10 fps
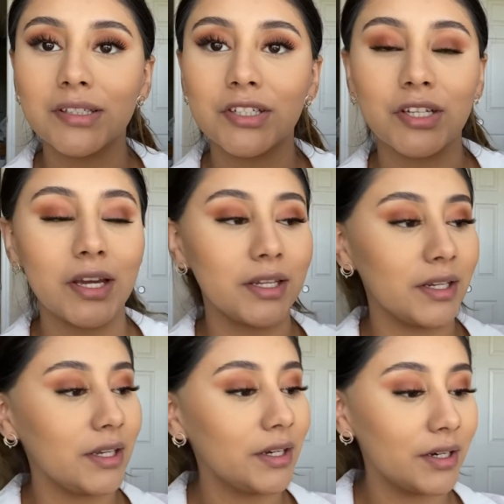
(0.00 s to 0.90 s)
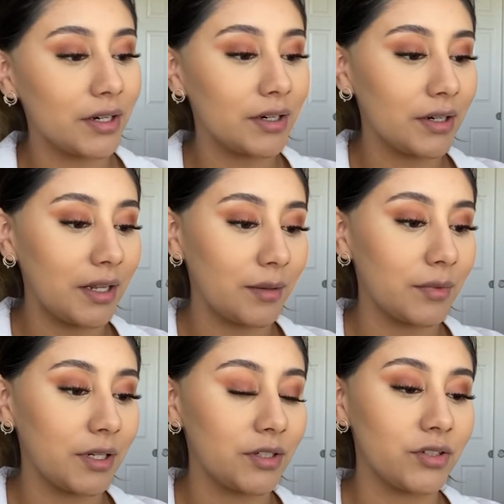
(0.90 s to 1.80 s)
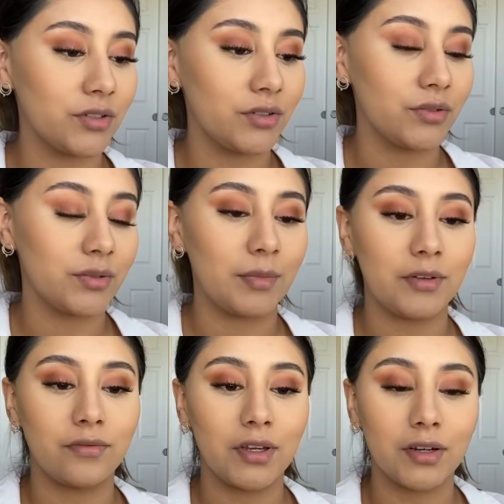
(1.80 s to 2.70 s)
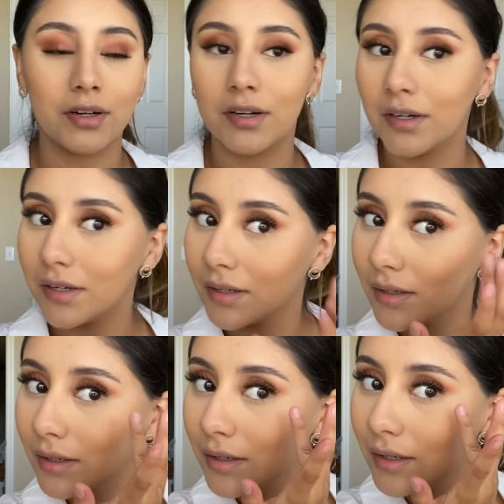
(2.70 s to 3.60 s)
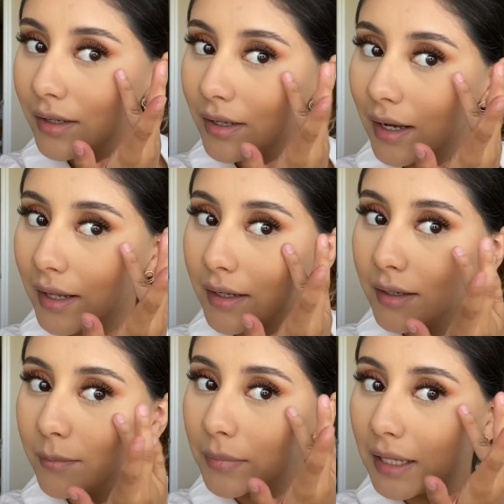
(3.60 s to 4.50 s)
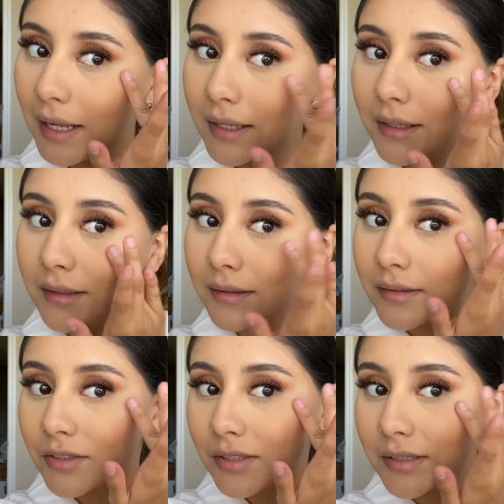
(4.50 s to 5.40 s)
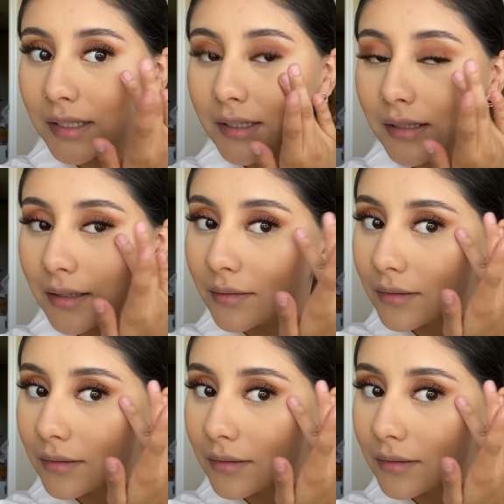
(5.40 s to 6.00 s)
shade here, and I'm gonna just use my finger and kind of apply it just like that.